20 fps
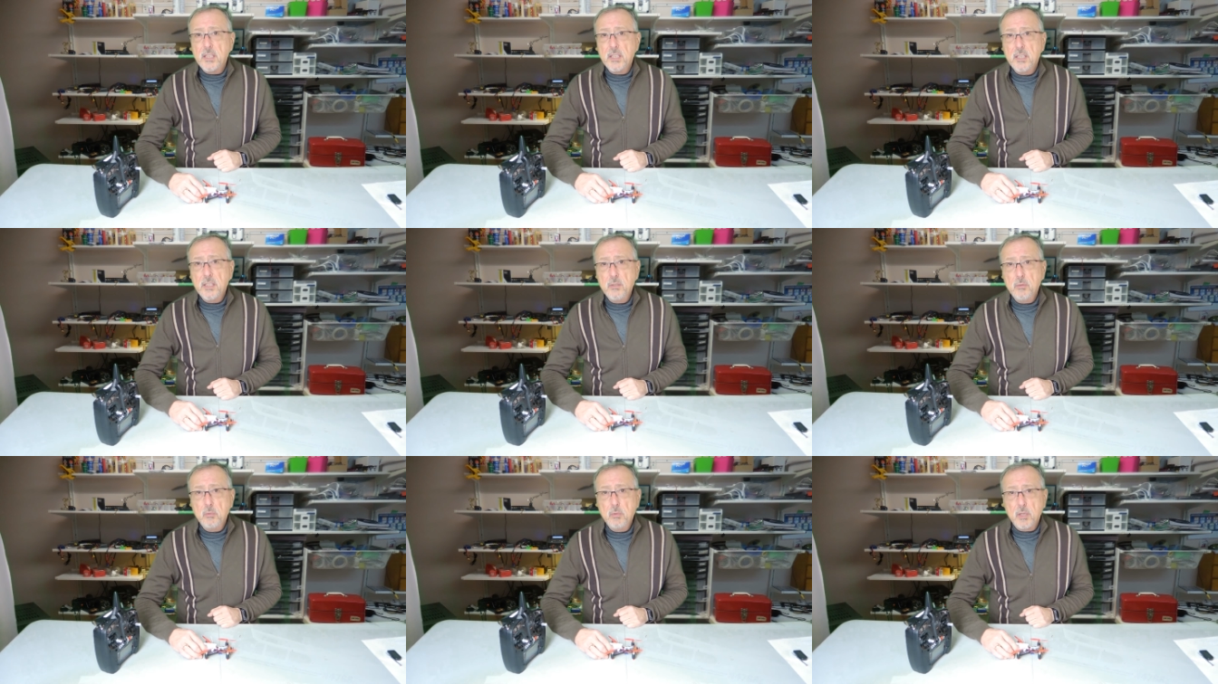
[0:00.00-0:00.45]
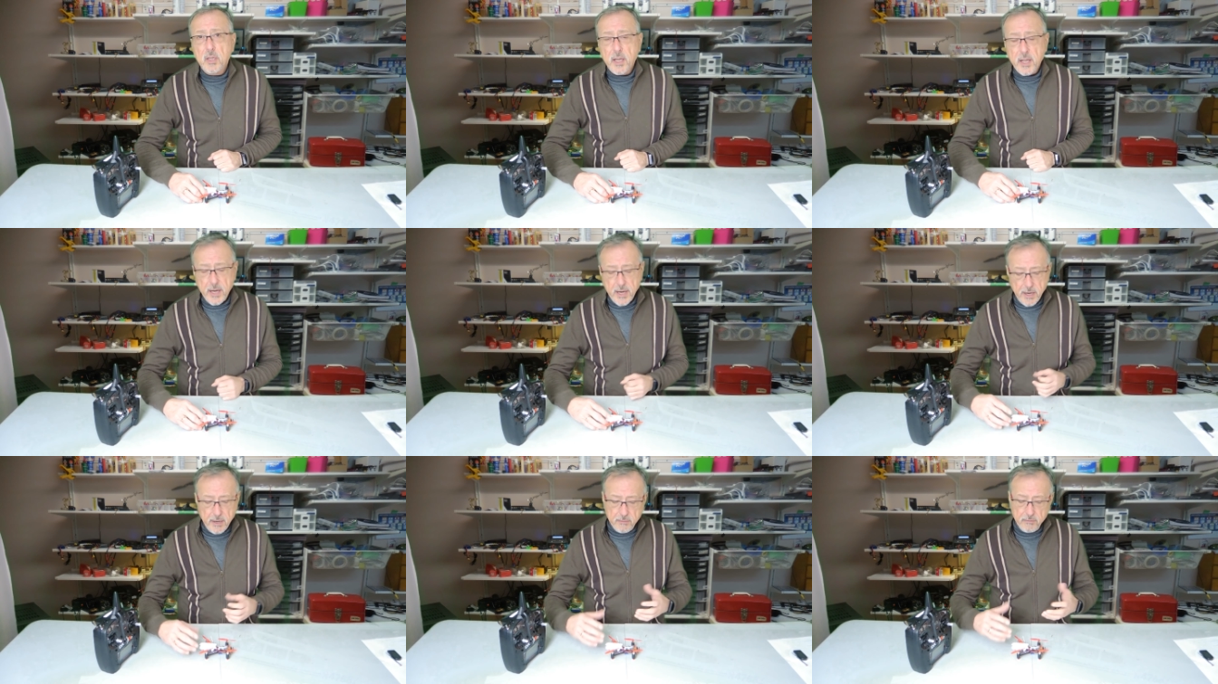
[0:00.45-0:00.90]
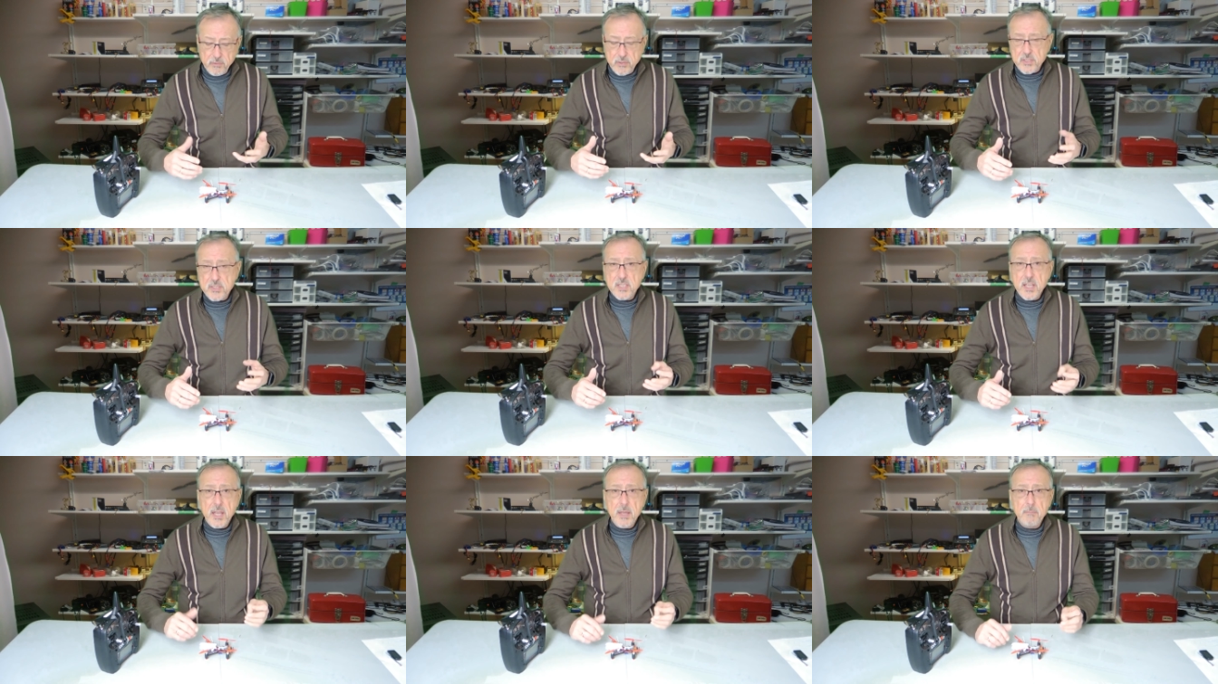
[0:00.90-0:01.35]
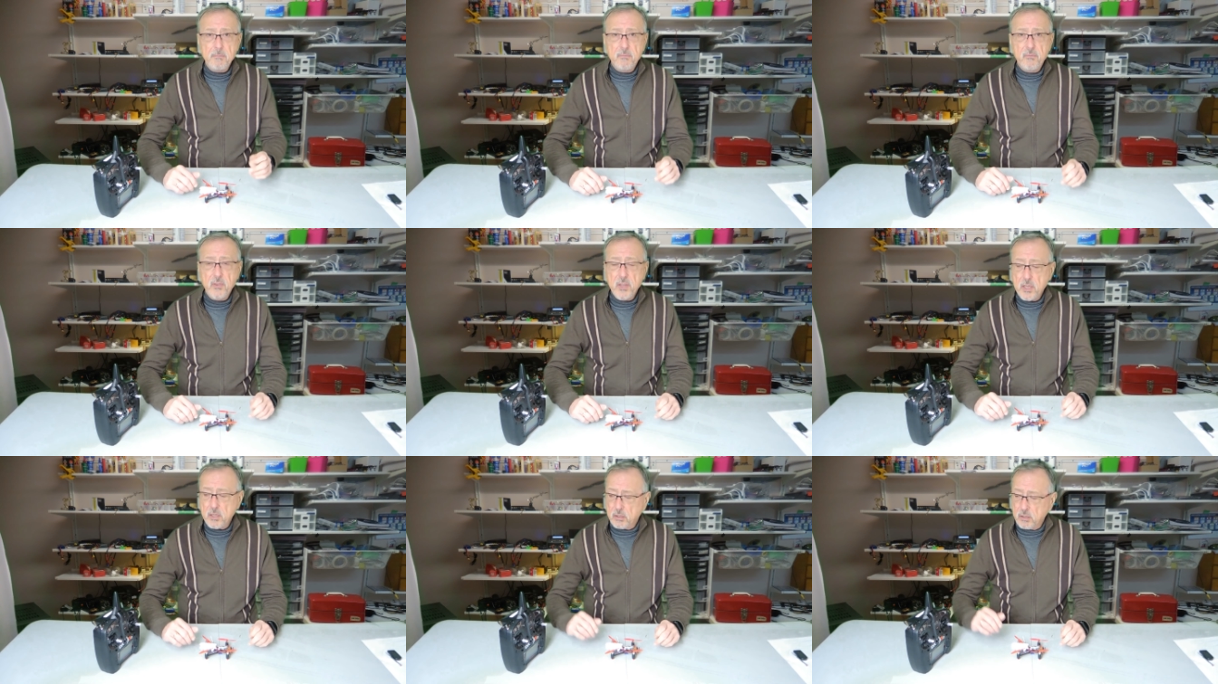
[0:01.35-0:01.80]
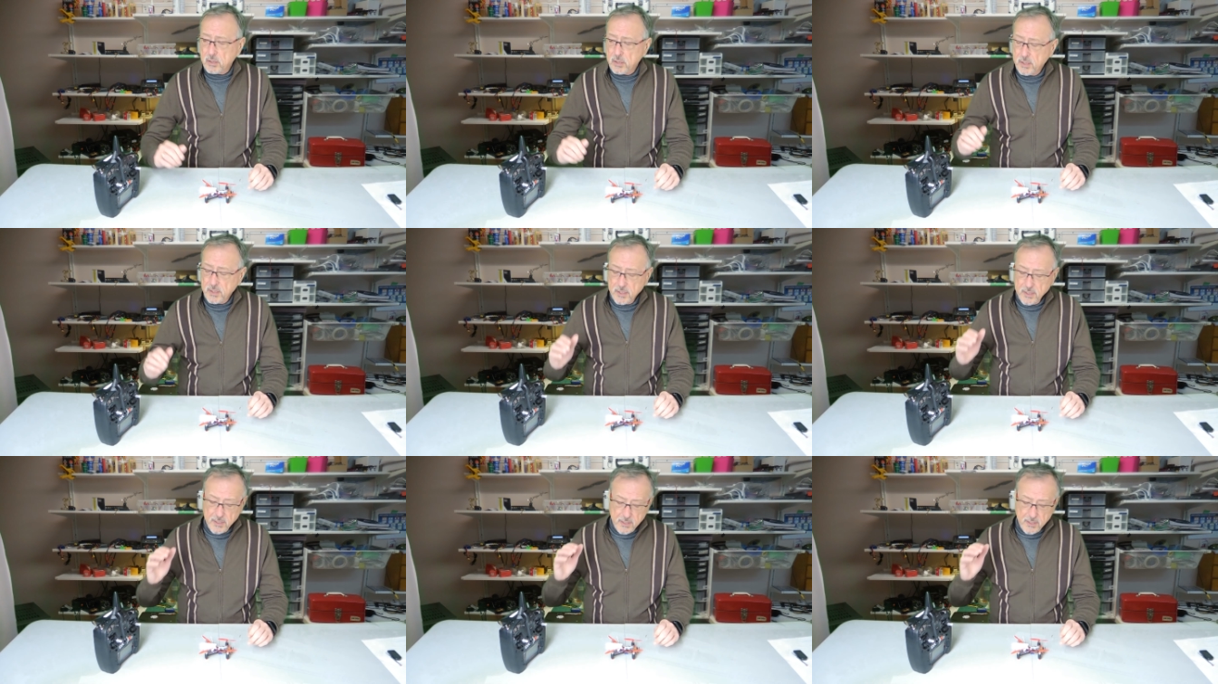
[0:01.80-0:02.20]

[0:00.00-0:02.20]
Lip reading: you will have the same feel,